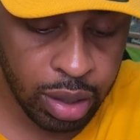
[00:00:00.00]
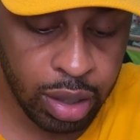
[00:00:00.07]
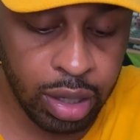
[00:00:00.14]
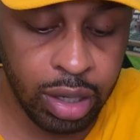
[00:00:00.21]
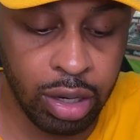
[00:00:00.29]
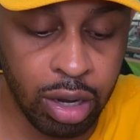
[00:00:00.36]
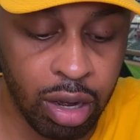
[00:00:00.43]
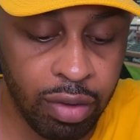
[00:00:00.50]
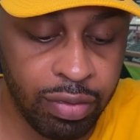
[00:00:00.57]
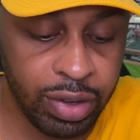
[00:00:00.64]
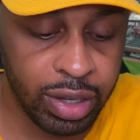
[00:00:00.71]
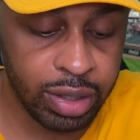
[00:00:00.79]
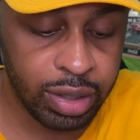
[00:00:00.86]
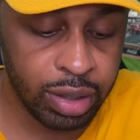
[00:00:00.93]
In the
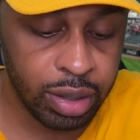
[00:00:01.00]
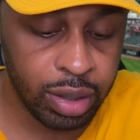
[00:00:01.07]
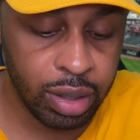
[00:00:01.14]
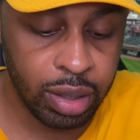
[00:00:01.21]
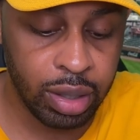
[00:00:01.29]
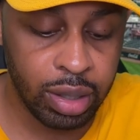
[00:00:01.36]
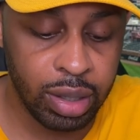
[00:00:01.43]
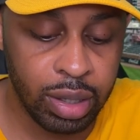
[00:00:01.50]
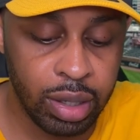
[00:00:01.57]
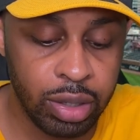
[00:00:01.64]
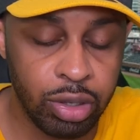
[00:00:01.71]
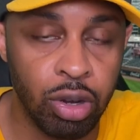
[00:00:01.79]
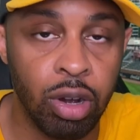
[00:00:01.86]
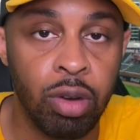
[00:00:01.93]
offense,
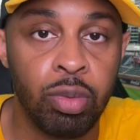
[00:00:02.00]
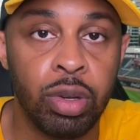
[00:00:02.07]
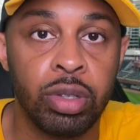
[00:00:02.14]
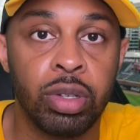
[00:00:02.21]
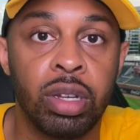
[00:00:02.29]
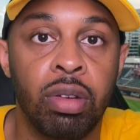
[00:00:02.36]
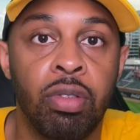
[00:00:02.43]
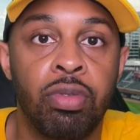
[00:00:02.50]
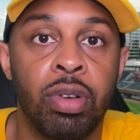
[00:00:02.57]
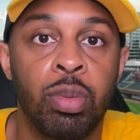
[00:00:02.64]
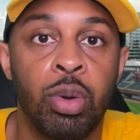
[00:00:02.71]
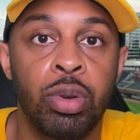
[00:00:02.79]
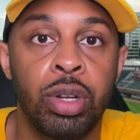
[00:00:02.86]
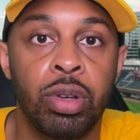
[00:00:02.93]
the home runs are coming from
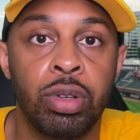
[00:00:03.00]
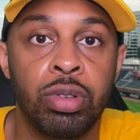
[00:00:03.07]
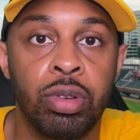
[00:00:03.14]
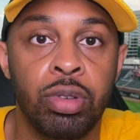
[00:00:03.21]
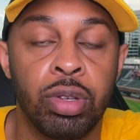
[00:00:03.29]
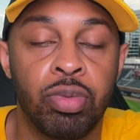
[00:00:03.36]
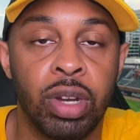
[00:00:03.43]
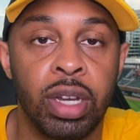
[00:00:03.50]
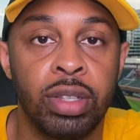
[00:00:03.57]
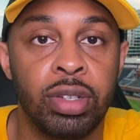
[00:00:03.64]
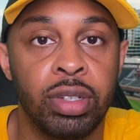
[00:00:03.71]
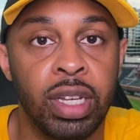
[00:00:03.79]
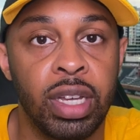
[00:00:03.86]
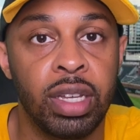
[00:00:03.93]
O'Neill Cruz and Riley
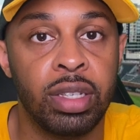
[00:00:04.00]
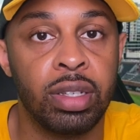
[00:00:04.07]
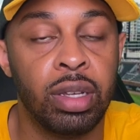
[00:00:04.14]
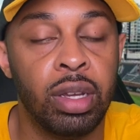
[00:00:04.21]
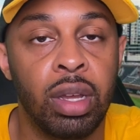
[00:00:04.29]
Tellez.